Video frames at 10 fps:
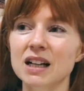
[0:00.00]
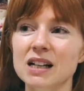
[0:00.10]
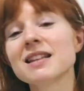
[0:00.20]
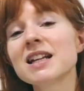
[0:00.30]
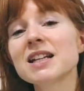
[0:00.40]

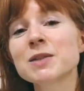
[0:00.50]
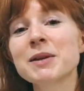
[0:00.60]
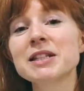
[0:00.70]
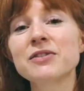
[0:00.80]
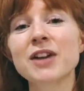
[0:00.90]
Little
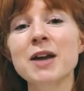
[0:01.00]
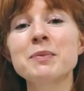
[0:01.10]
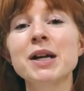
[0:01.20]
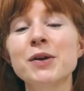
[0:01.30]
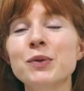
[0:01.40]
expensive night,
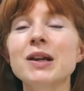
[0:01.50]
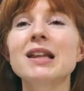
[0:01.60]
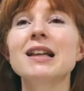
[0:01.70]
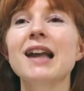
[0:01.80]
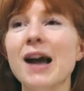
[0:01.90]
but it
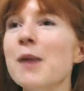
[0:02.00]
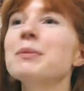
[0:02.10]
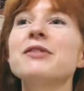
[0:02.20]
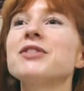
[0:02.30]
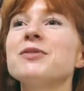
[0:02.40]
really
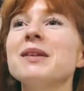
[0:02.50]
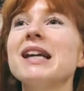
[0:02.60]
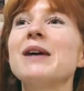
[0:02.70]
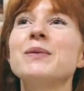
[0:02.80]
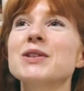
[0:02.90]
uplifted me
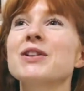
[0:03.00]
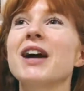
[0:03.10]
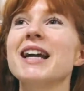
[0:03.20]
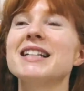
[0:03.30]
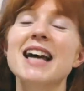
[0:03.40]
and was
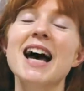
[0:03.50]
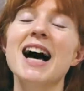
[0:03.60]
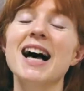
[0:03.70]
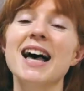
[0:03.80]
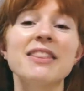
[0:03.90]
great.
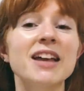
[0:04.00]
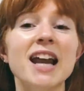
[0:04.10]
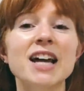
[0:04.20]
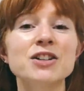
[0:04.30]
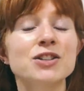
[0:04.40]
And then
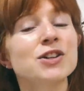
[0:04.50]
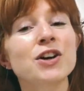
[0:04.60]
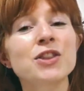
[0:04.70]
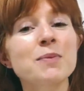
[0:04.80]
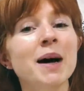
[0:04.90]
I just
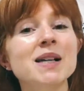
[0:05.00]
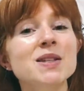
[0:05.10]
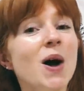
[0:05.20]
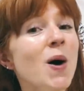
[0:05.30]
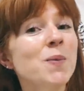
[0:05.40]
took the bus
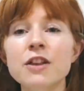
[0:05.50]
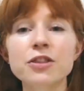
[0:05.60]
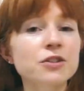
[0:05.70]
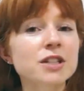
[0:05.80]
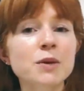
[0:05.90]
home.
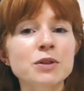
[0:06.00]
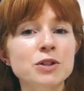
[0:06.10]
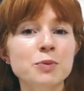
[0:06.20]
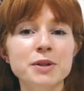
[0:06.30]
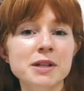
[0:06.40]
Thursday was
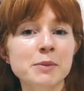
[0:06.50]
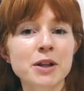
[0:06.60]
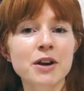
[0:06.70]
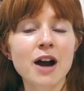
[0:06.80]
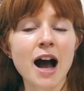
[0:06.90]
super
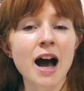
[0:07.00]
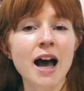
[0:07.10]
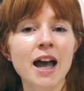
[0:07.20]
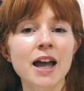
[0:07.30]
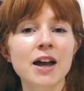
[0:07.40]
similar.
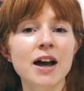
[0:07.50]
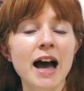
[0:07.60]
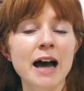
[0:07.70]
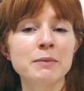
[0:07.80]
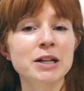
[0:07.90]
I
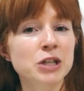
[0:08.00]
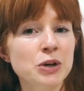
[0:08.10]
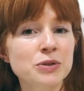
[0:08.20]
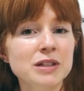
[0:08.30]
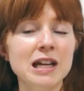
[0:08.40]
had my
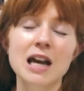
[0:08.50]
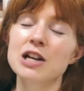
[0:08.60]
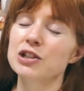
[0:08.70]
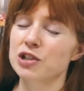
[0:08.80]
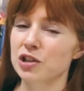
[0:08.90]
toast,
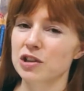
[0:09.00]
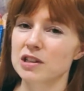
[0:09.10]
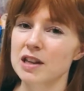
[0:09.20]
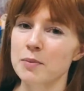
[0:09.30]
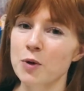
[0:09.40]
took the
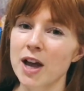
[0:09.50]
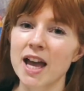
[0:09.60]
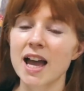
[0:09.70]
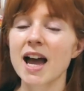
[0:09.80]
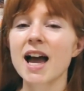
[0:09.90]

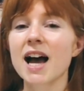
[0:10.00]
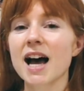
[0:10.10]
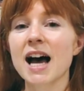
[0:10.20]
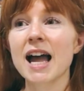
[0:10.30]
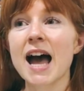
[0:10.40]
subway,
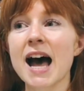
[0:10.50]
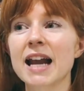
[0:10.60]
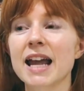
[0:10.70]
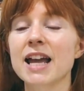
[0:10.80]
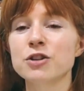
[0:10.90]
I had
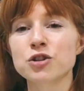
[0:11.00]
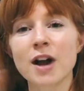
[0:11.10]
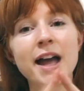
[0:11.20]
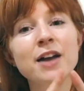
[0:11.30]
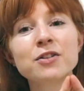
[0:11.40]
a
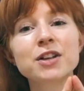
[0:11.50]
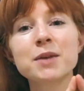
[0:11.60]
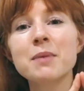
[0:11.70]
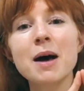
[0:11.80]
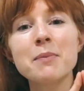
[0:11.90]
triangle
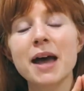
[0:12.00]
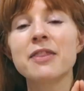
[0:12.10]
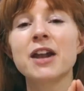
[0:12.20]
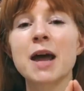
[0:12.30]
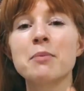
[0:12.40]
kimbap, and
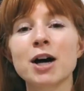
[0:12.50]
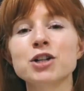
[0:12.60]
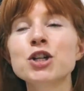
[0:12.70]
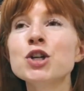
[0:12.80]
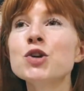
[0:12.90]
then I bought
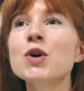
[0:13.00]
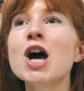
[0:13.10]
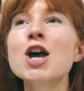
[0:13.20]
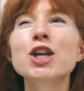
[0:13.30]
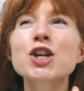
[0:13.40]
2
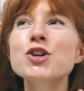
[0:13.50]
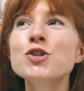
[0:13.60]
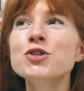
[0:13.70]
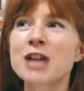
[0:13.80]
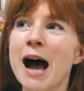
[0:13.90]

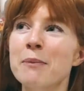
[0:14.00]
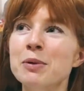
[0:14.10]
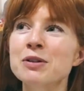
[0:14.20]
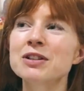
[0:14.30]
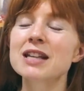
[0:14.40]
huge
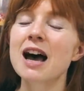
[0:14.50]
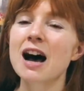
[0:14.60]
apples